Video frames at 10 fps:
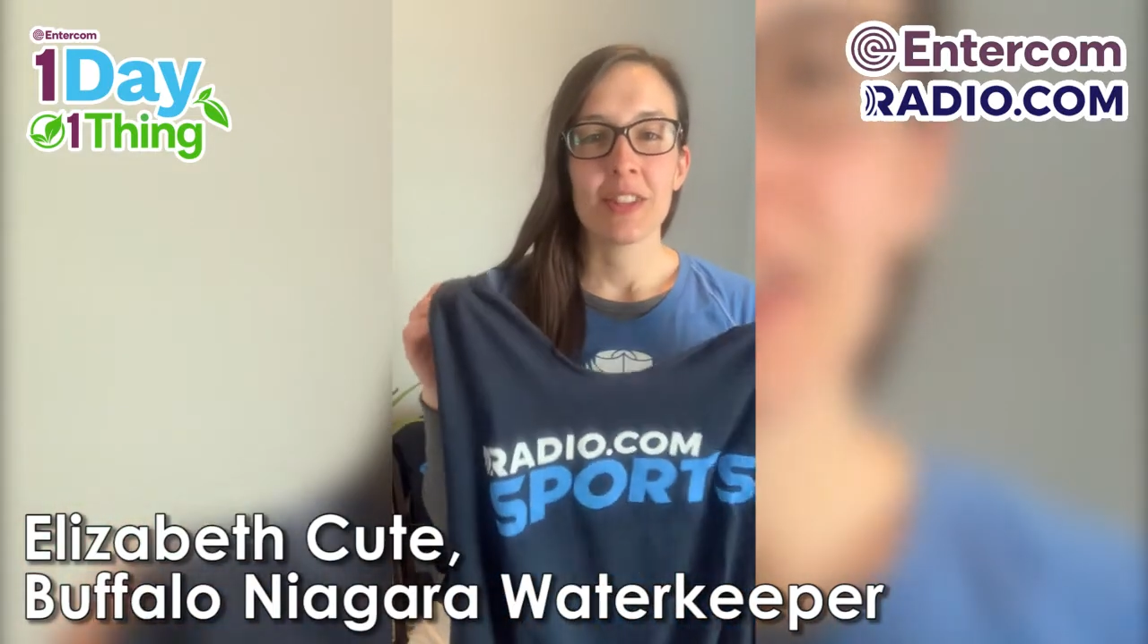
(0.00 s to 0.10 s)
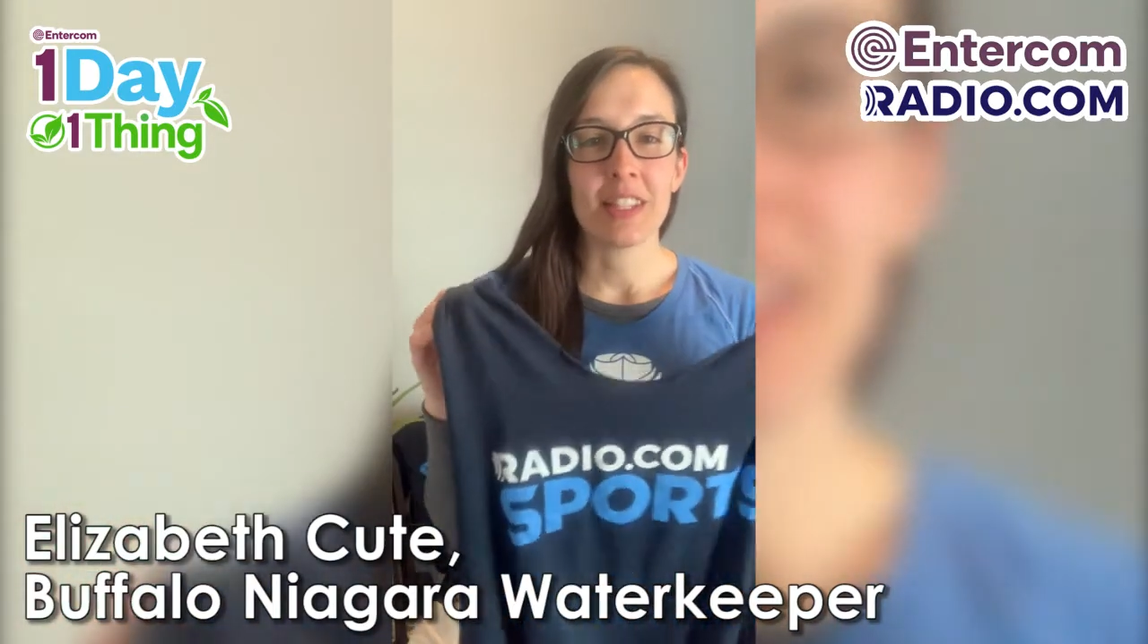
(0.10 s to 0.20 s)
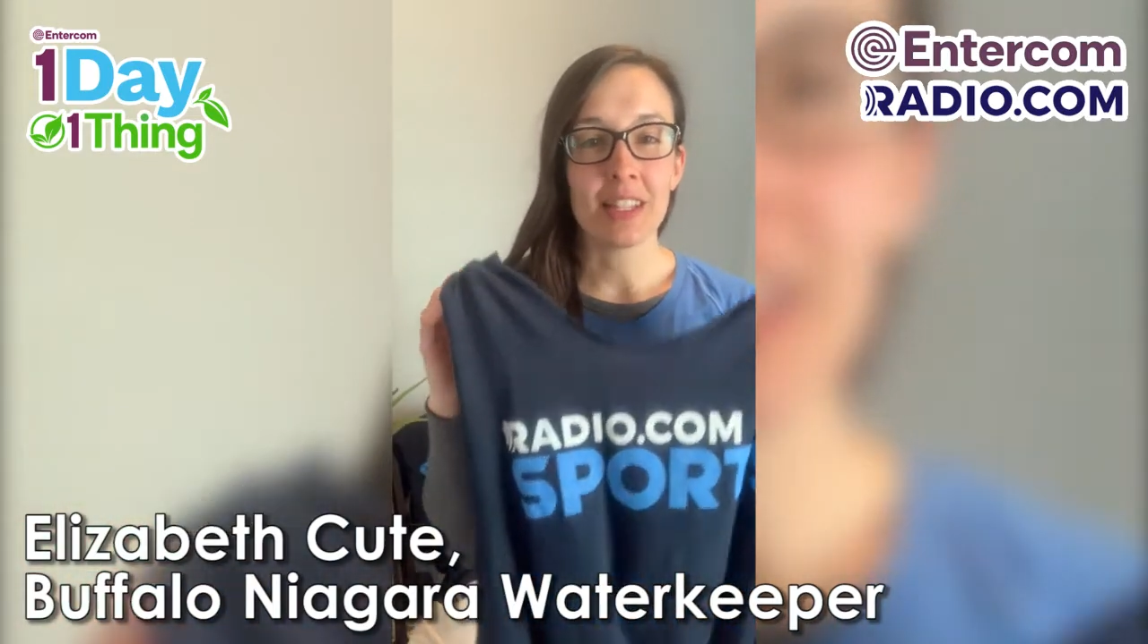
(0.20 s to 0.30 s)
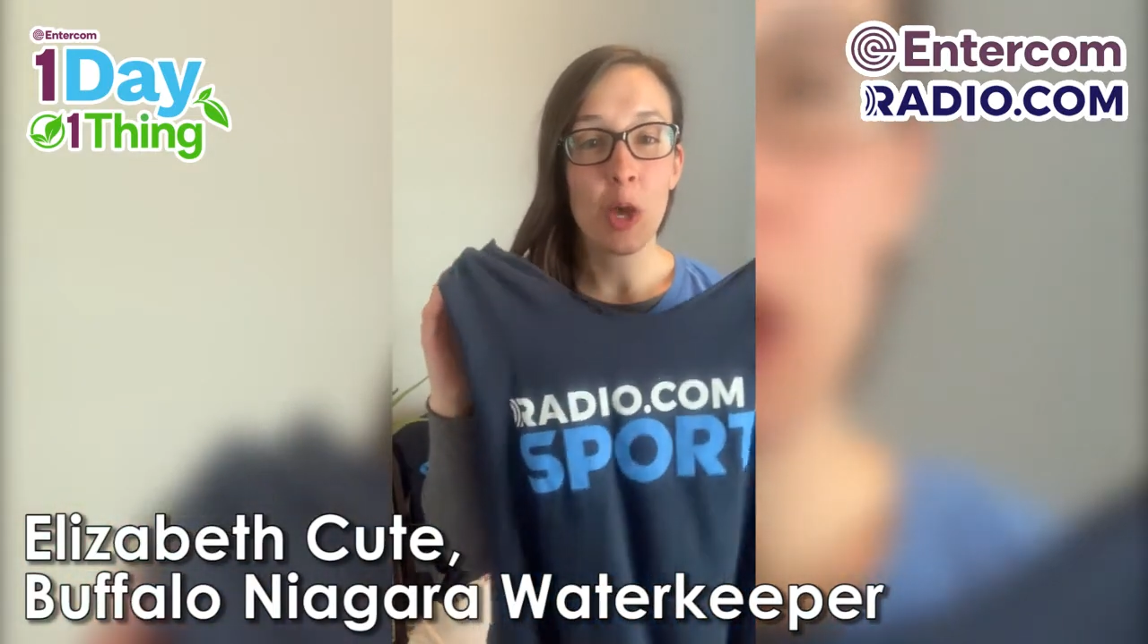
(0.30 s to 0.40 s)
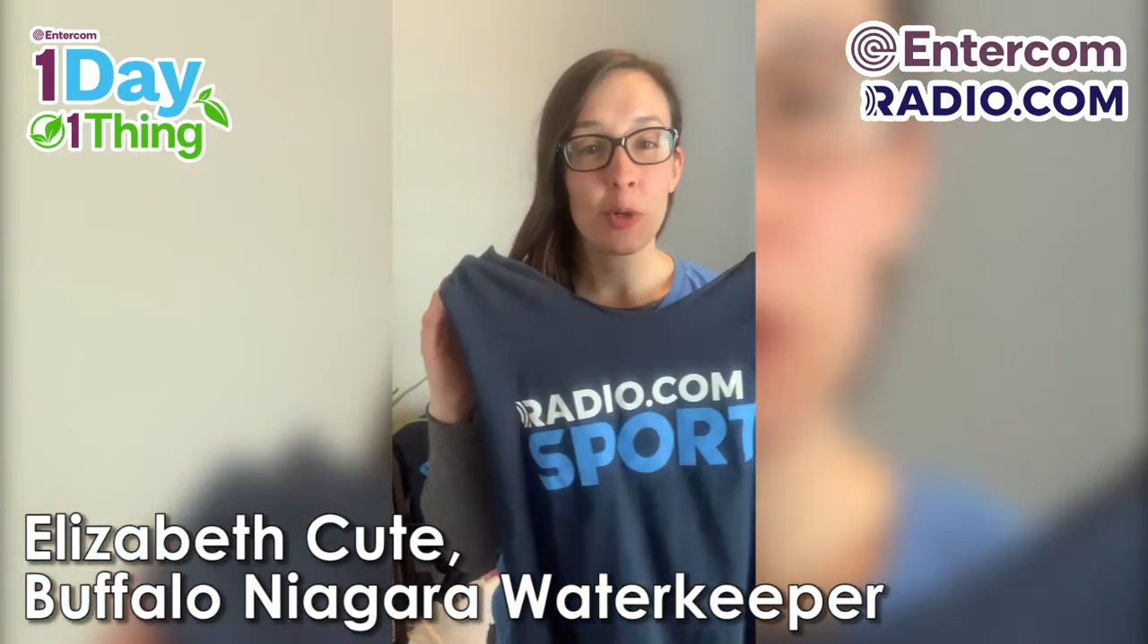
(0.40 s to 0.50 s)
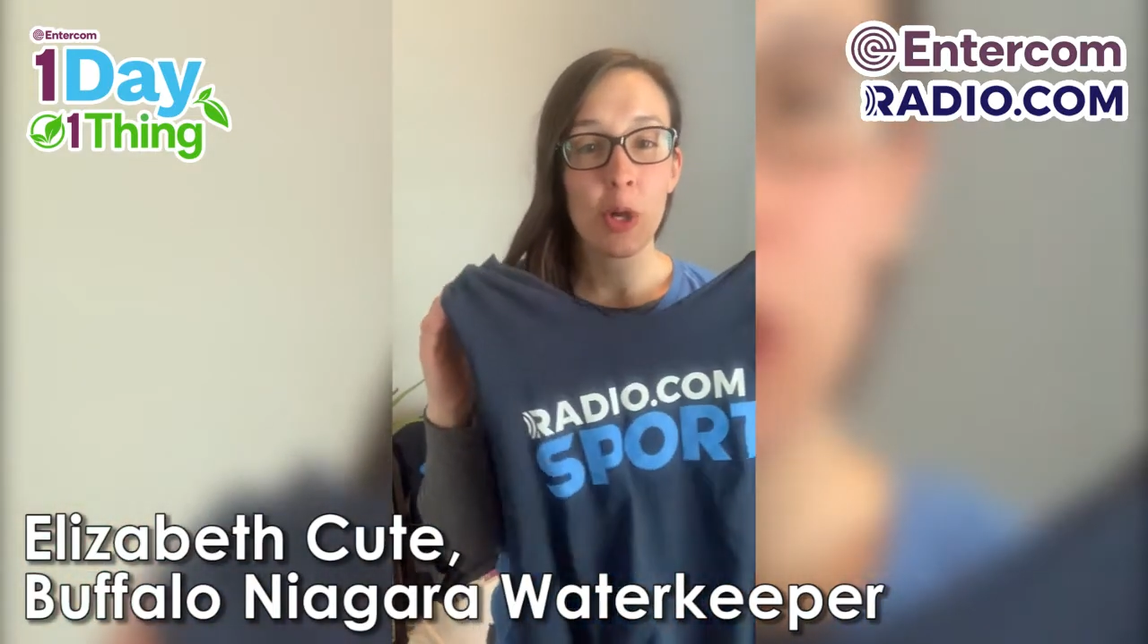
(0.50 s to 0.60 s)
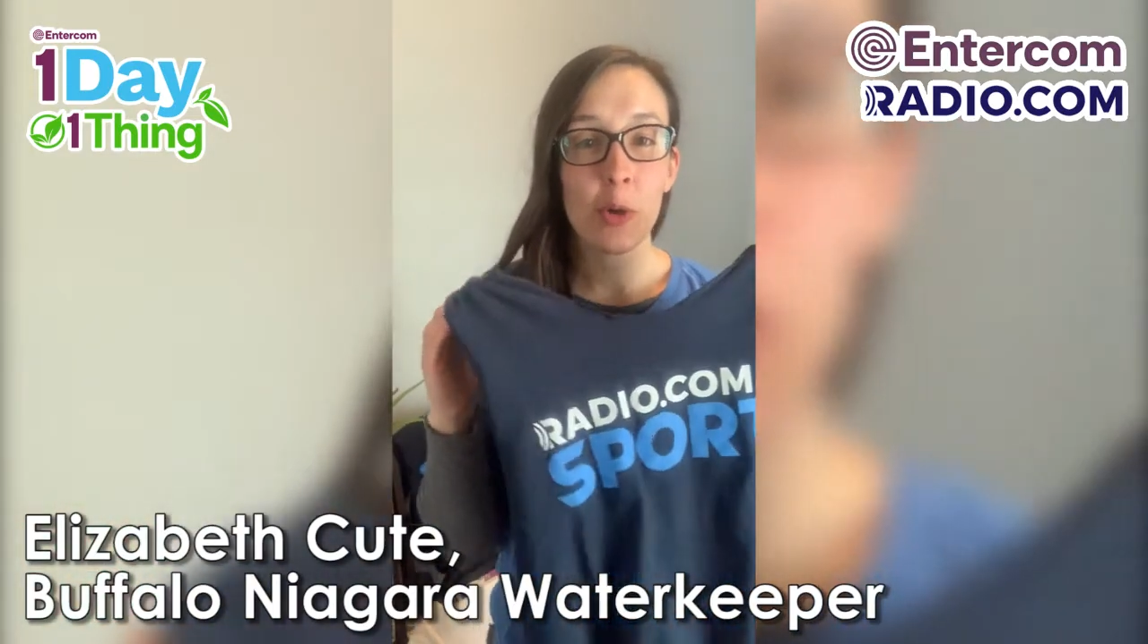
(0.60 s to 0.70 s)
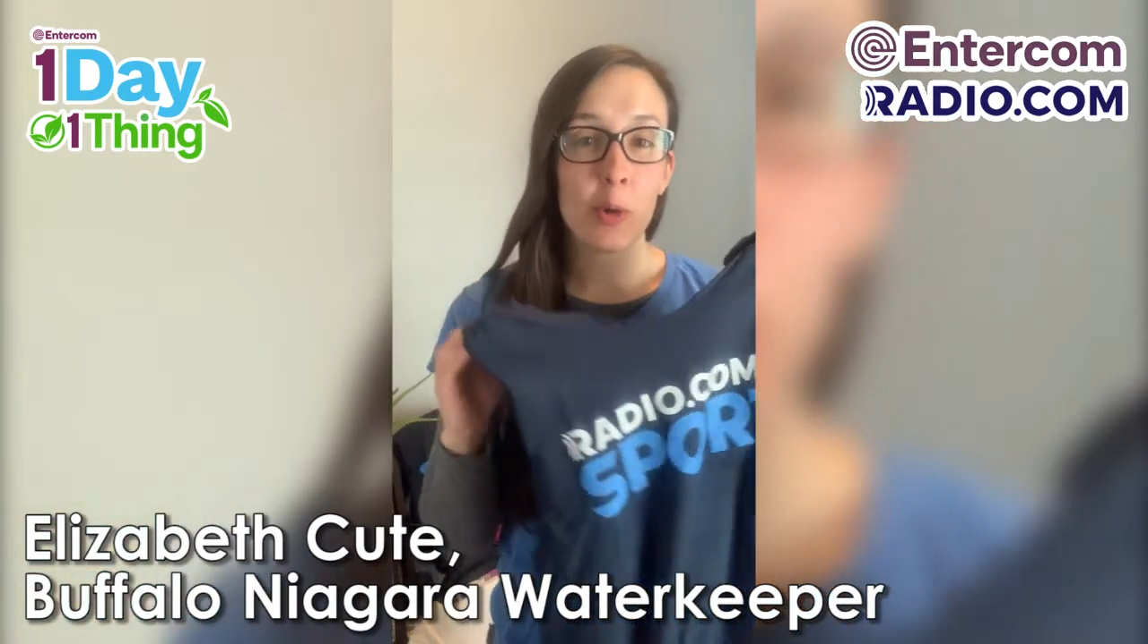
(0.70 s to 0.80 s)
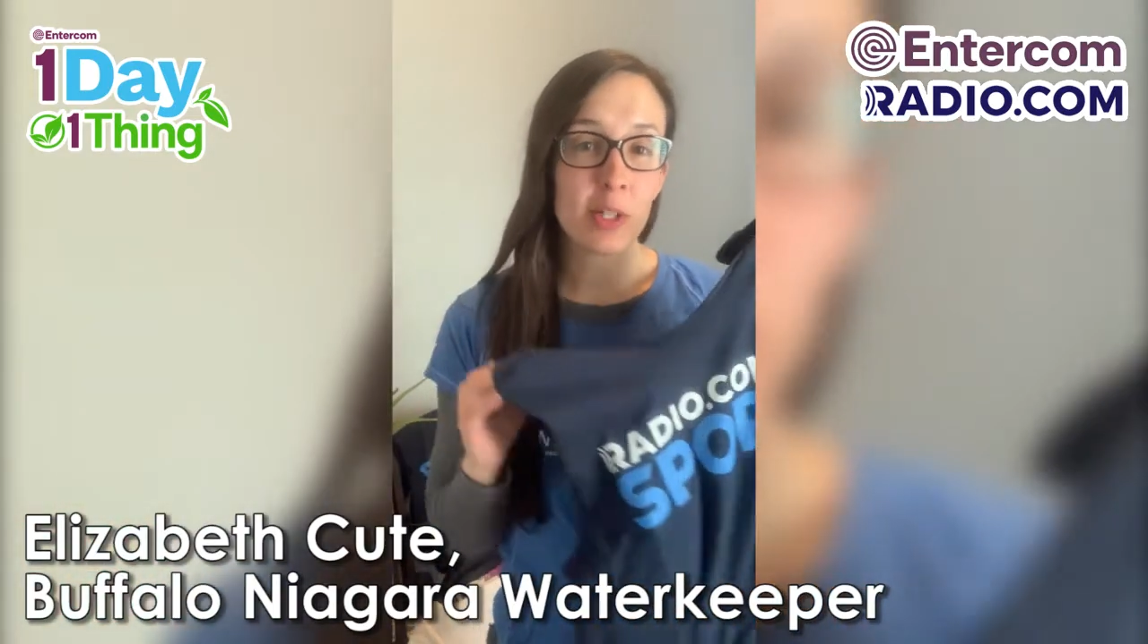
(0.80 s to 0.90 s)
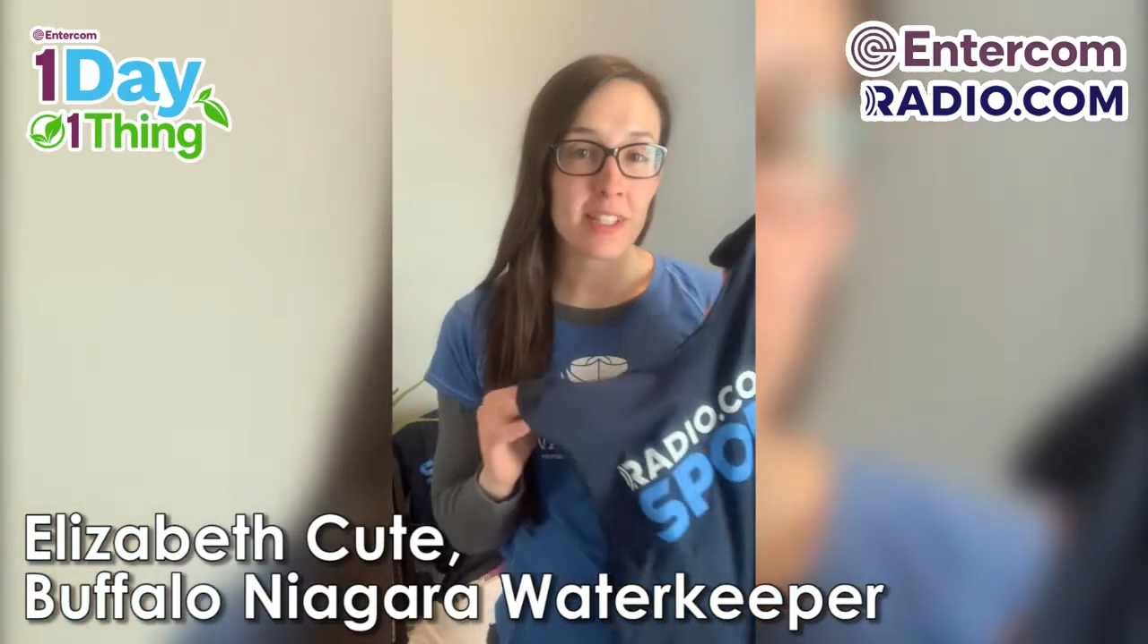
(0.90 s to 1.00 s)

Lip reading: the logo or